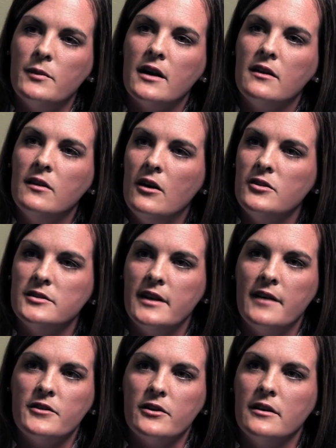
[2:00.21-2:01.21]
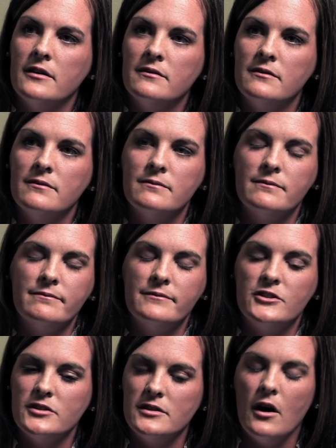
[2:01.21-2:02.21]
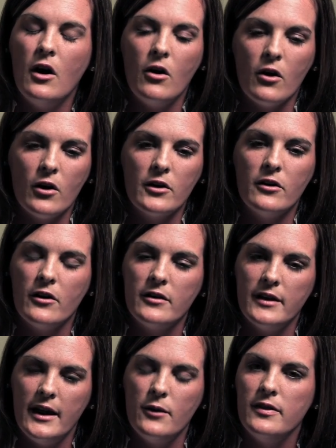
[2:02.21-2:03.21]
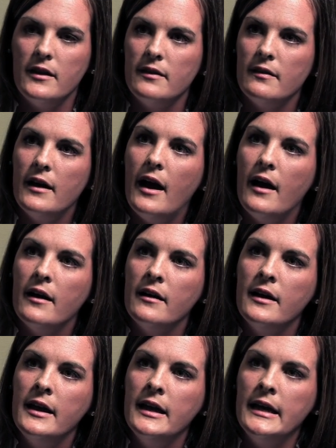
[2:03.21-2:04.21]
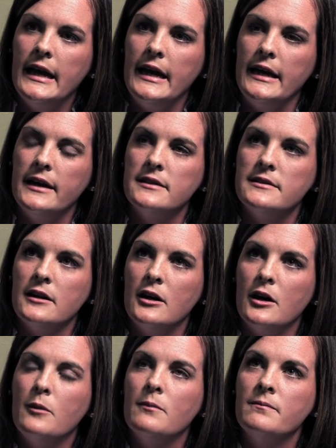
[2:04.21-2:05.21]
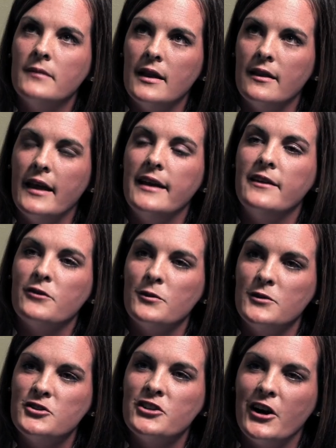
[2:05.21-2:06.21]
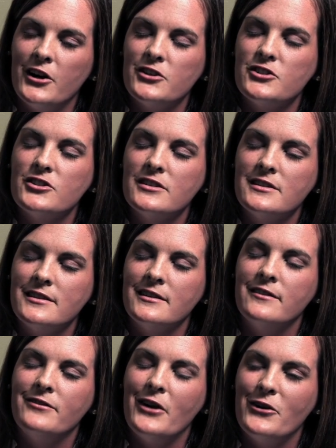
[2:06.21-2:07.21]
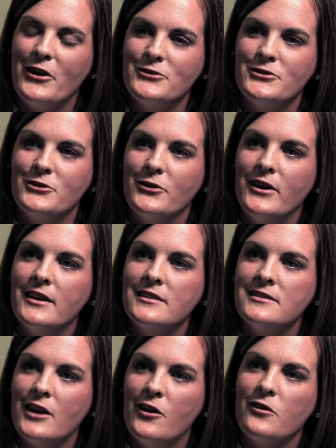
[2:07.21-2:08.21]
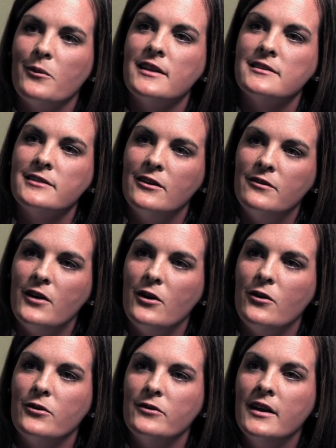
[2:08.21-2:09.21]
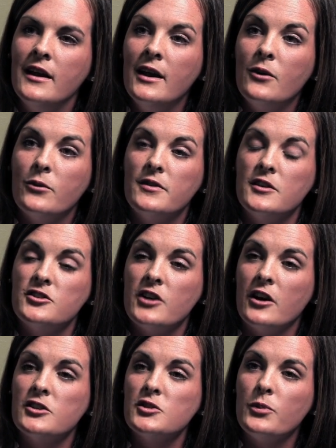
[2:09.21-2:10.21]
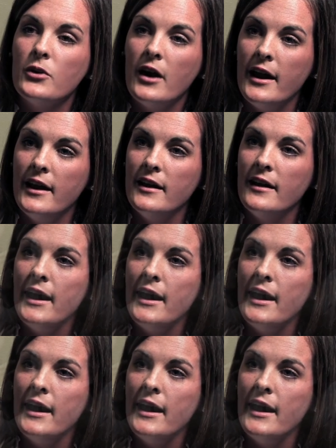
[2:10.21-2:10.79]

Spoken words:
in my closet after just a hard day with Eli, and a lady from the church sent a photo to us over my cell phone with the church praying,